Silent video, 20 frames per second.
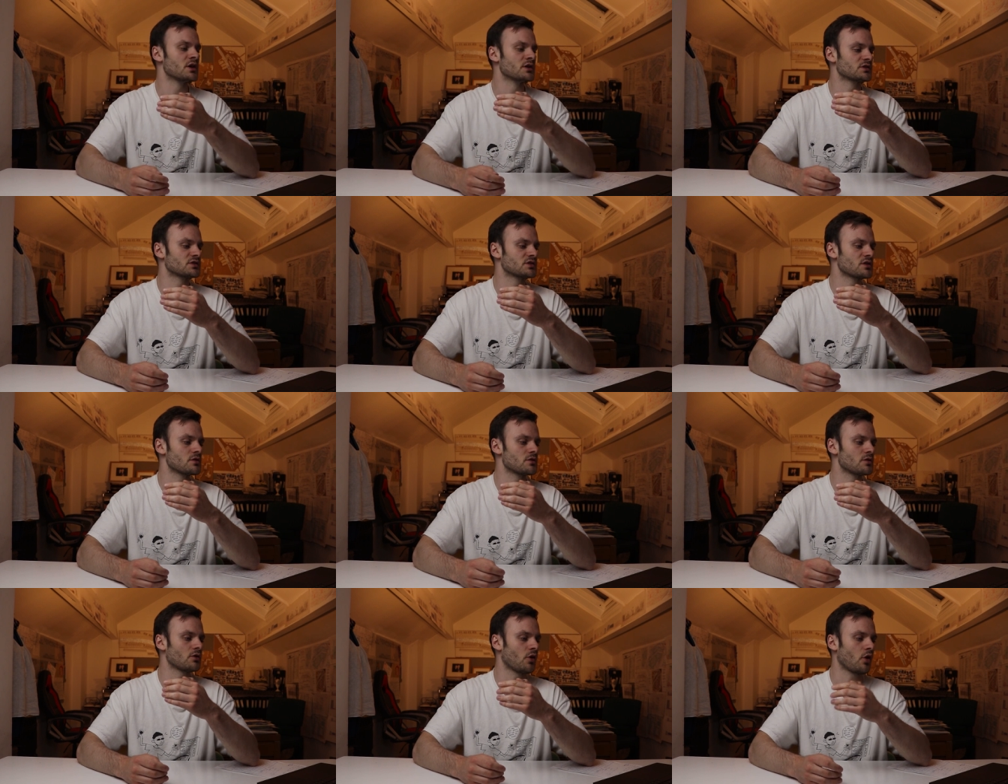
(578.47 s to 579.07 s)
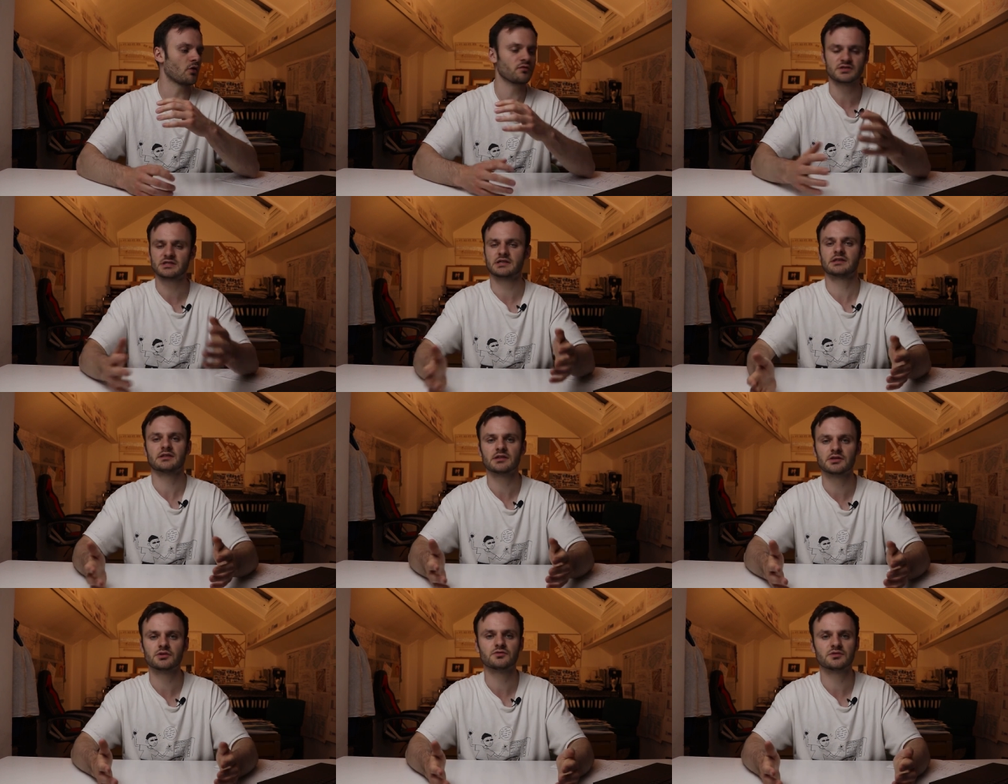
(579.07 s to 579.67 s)
So
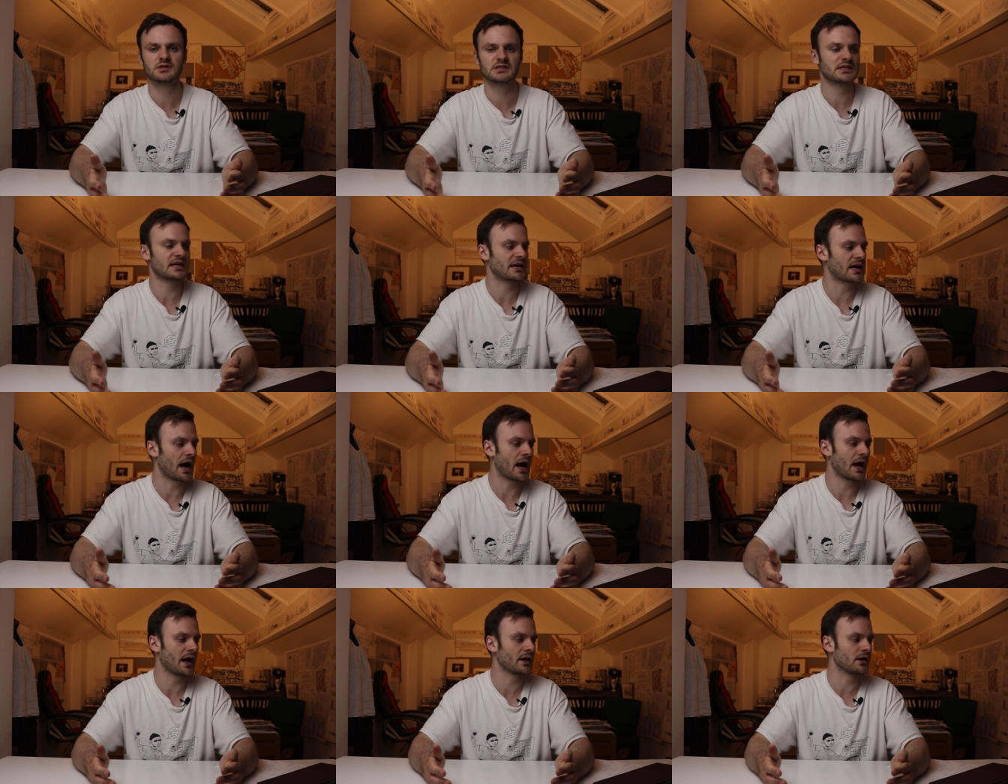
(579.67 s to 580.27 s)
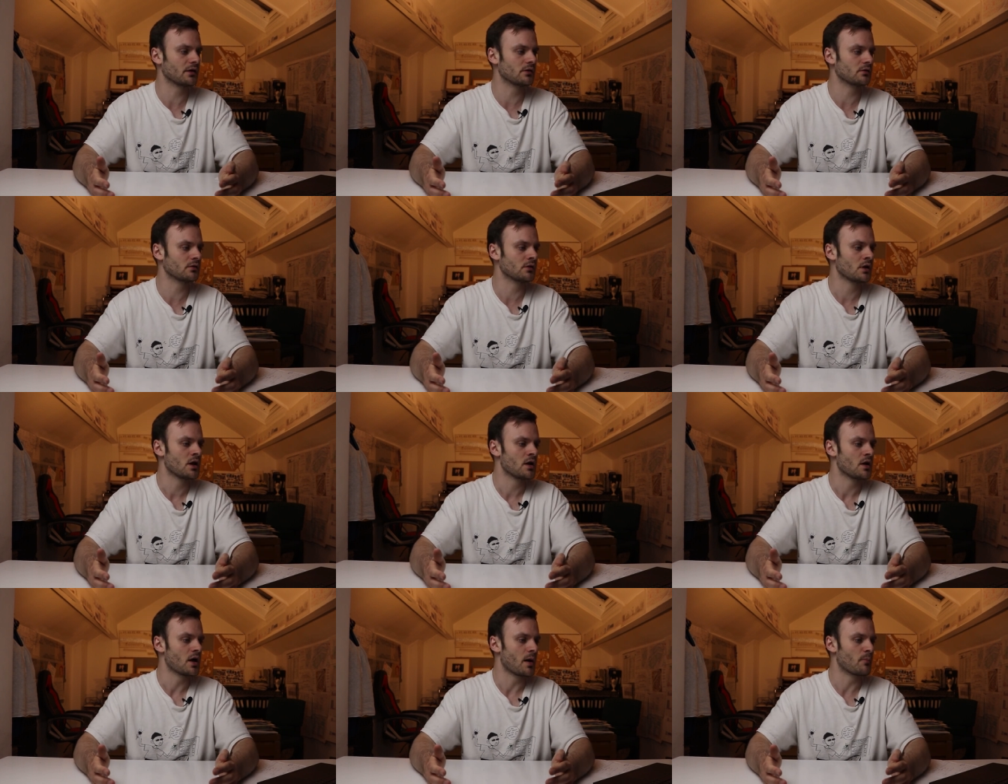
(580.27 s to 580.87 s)
obviously they're doing the Sieg Heil,
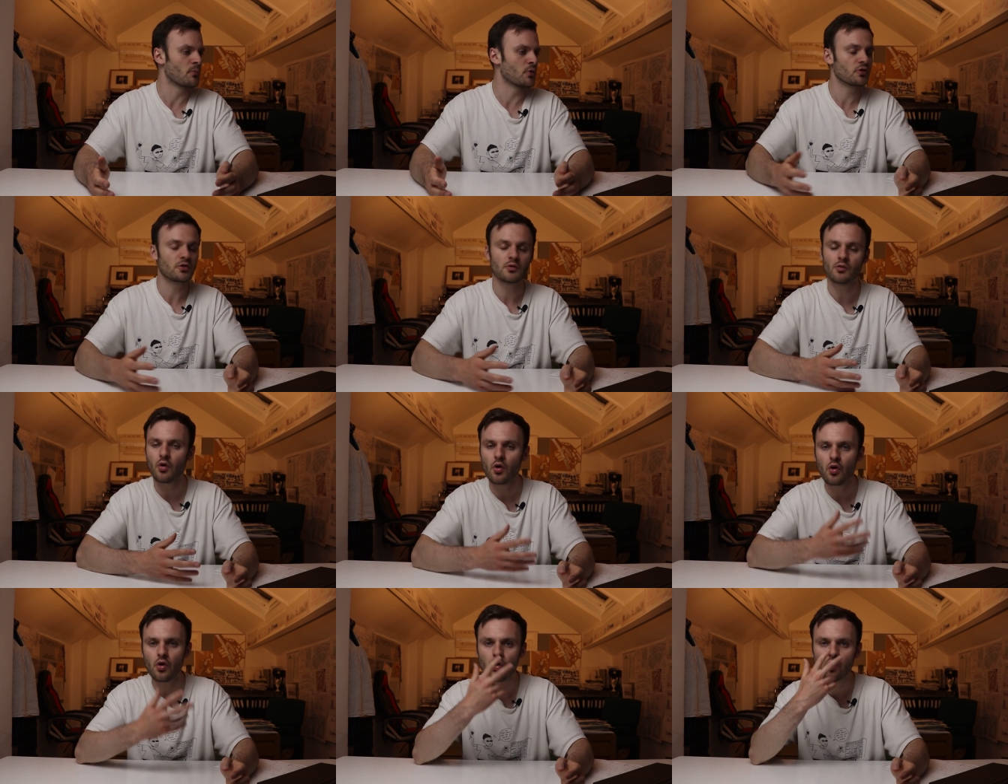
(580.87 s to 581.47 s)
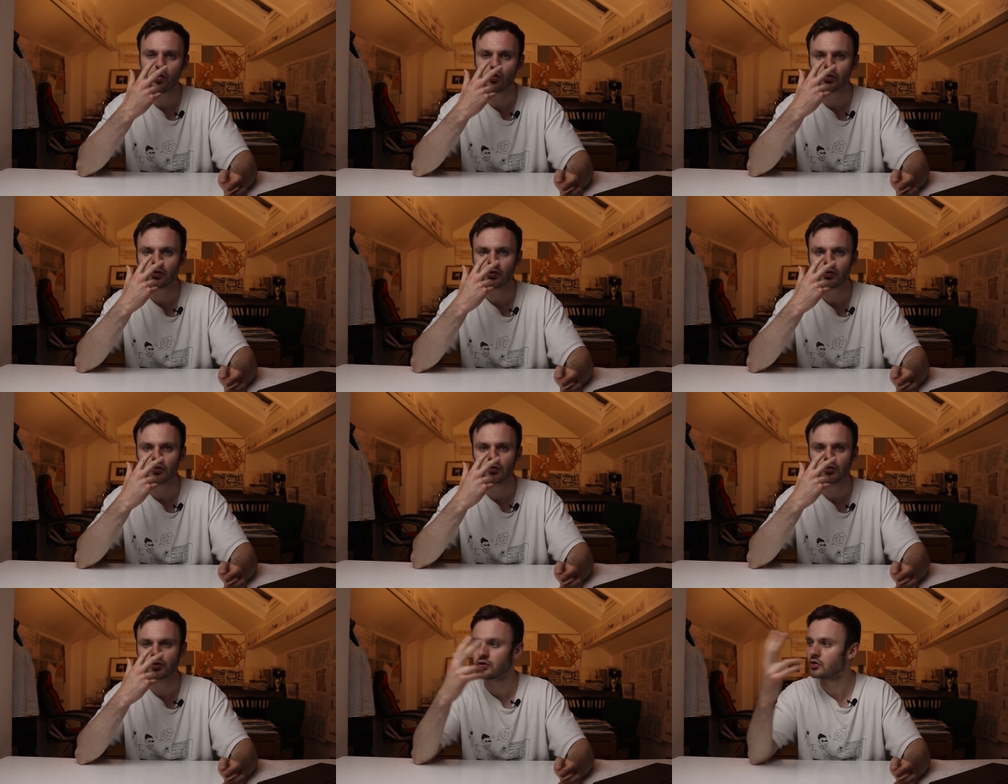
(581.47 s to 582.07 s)
but they're all
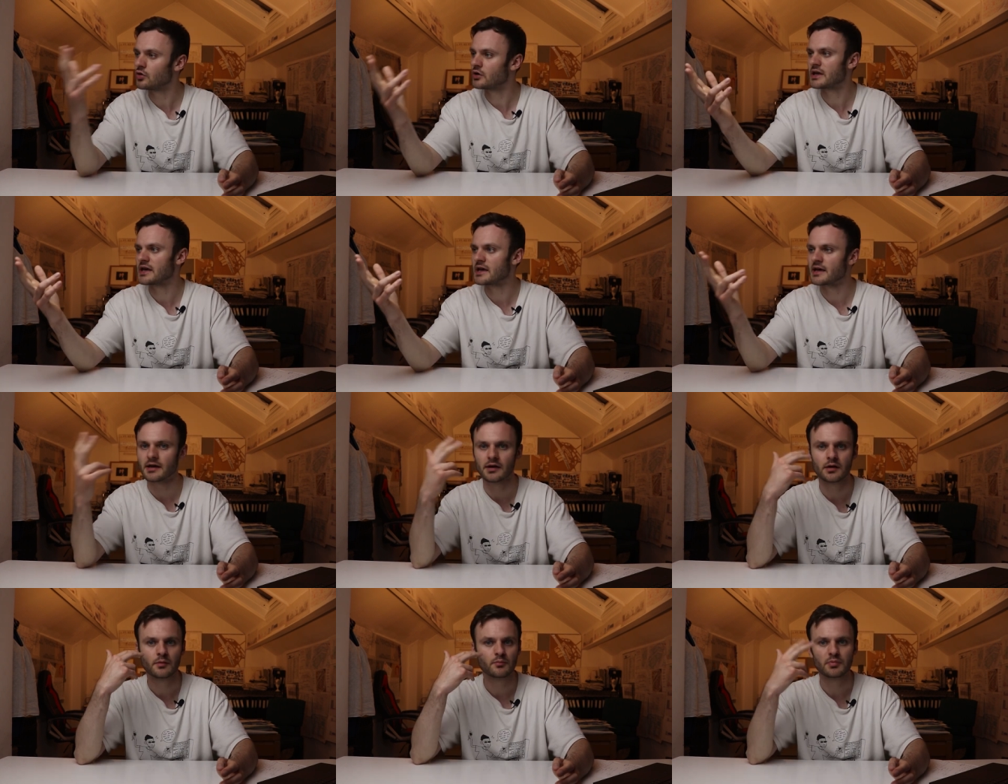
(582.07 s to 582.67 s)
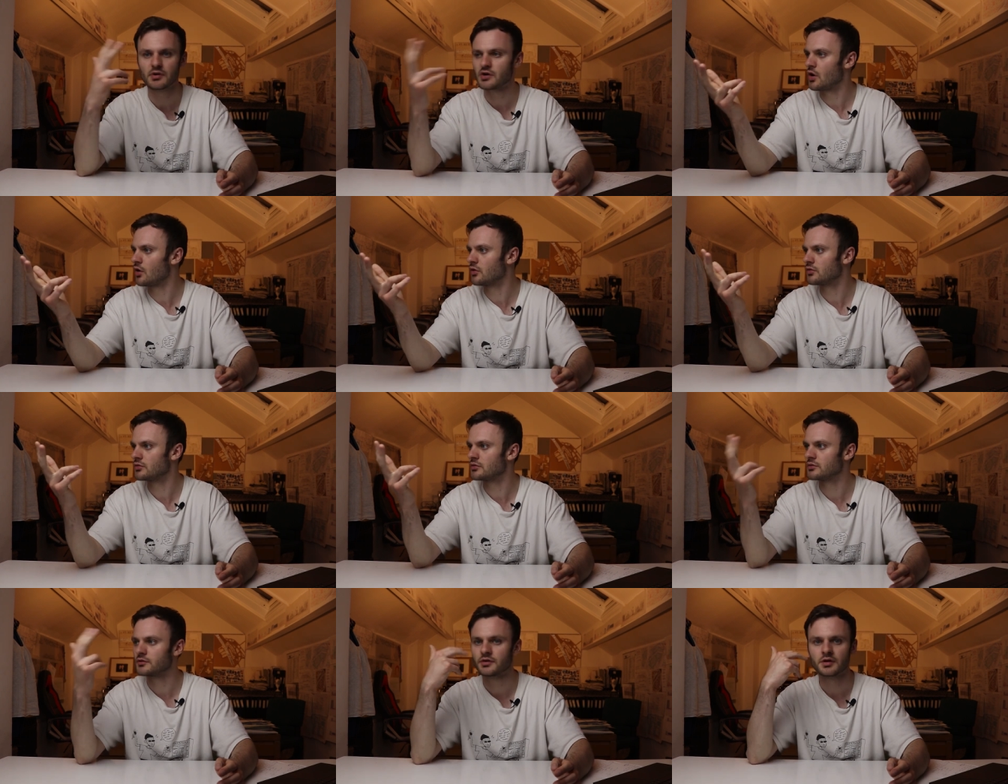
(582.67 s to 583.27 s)
looking
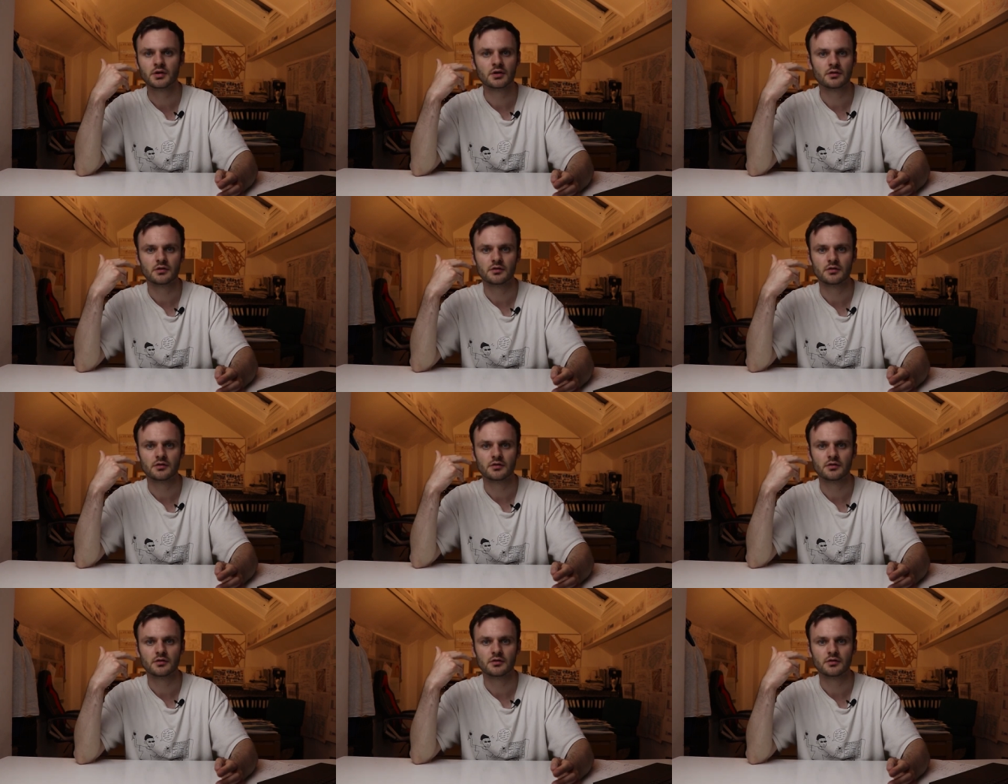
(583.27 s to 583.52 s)
beyond